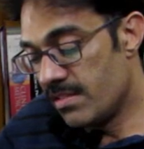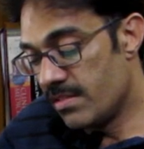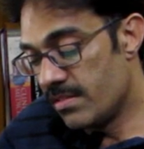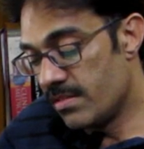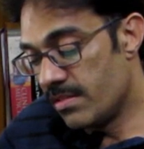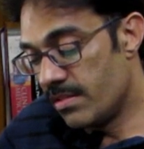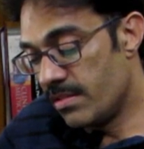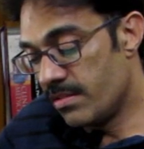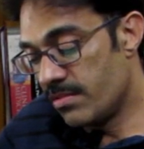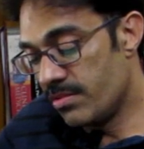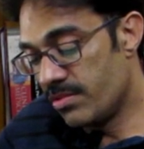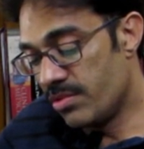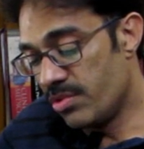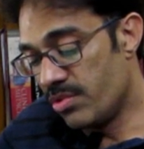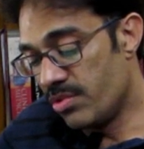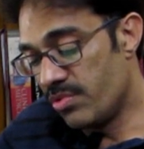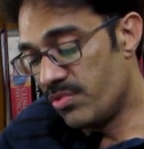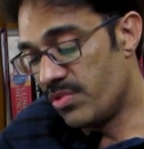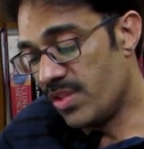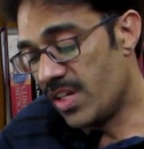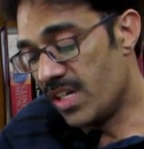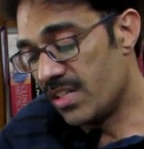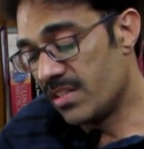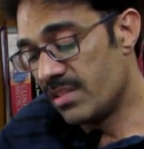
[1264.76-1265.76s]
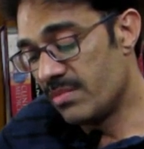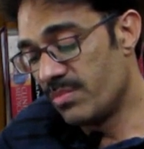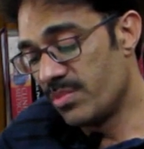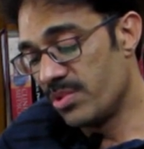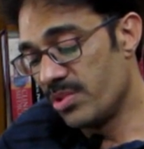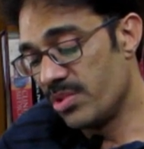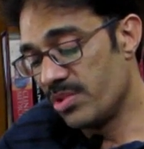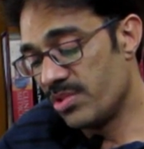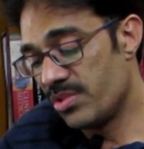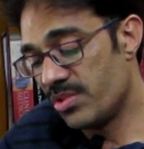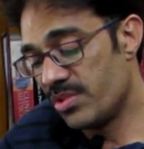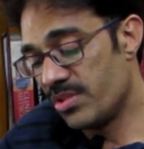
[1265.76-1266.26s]
is uh, so far the
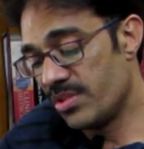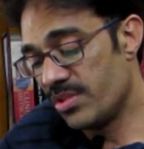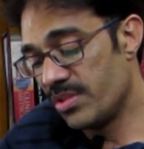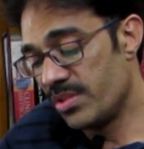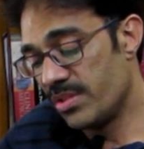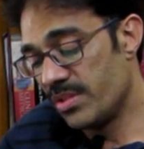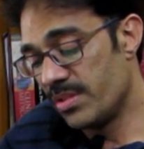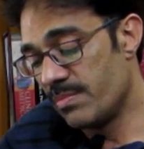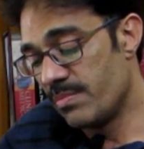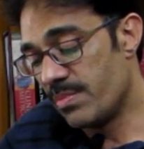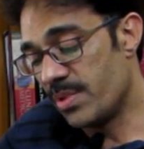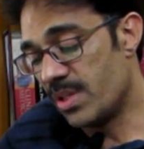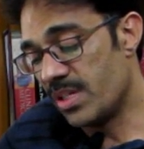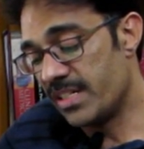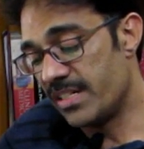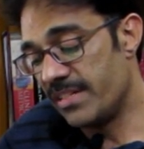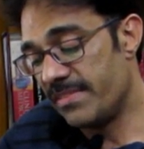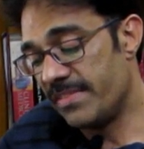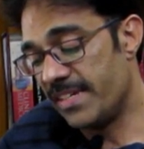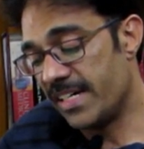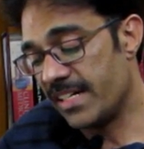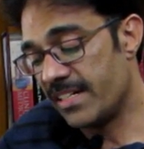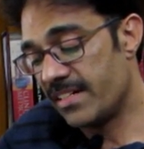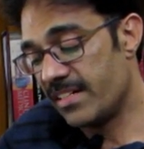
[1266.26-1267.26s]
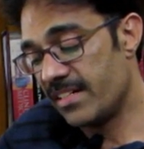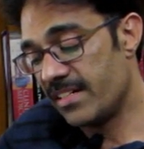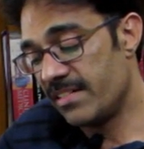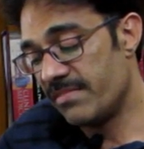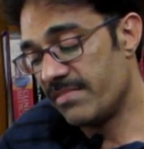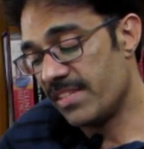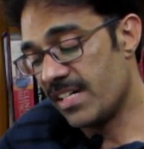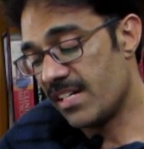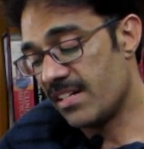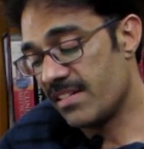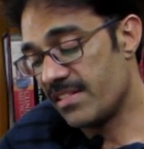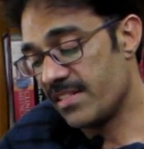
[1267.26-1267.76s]
most uh, important factor in
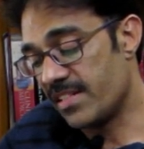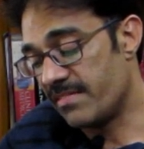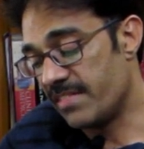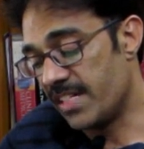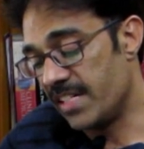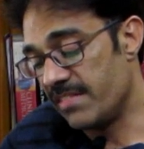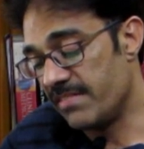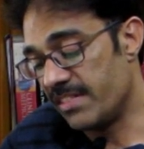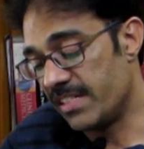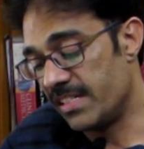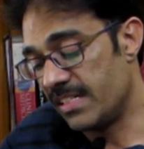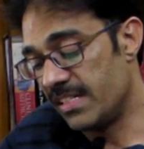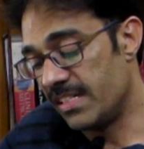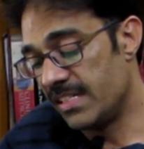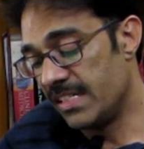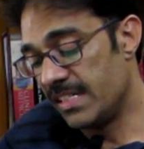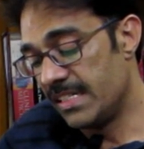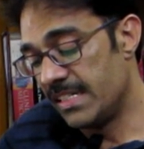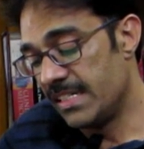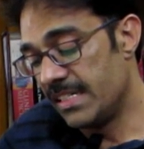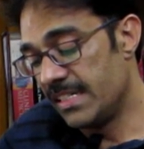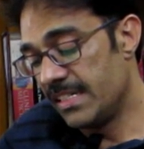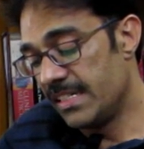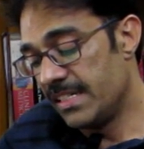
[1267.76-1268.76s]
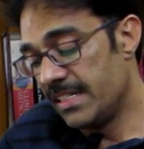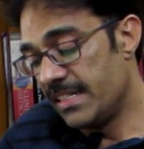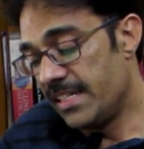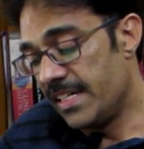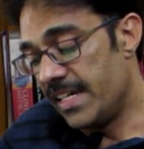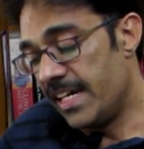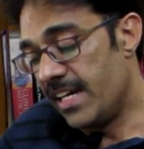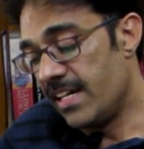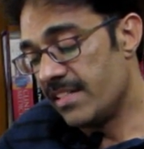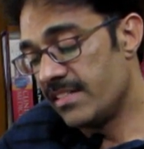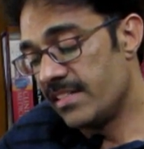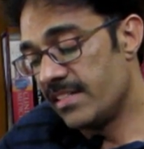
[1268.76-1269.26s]
virus survival
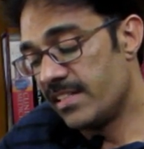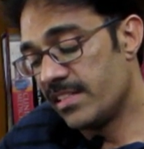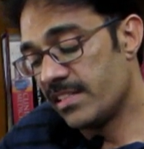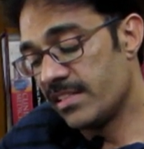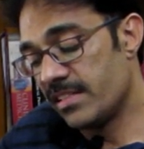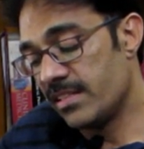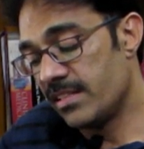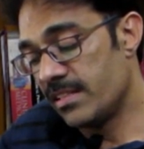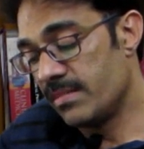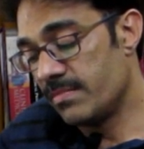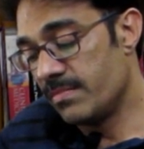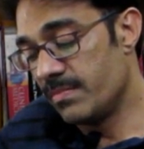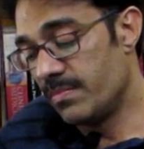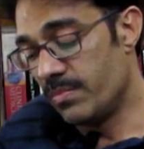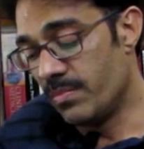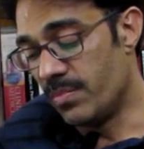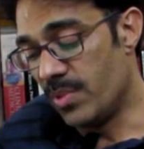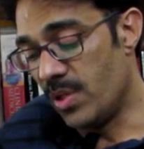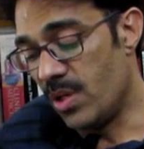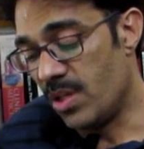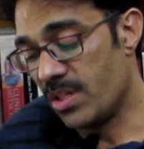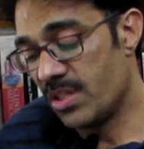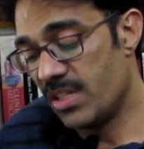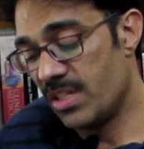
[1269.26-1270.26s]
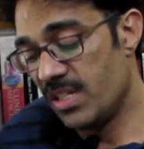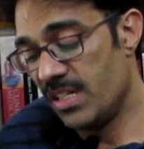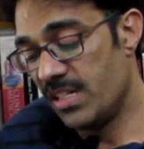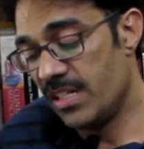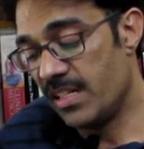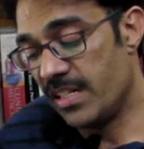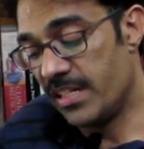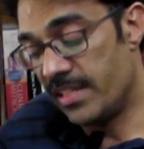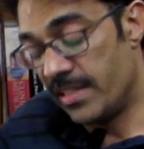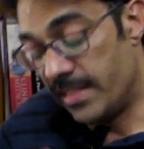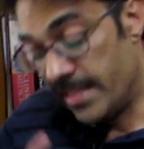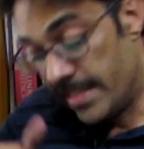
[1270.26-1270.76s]
as it's uh, blocking and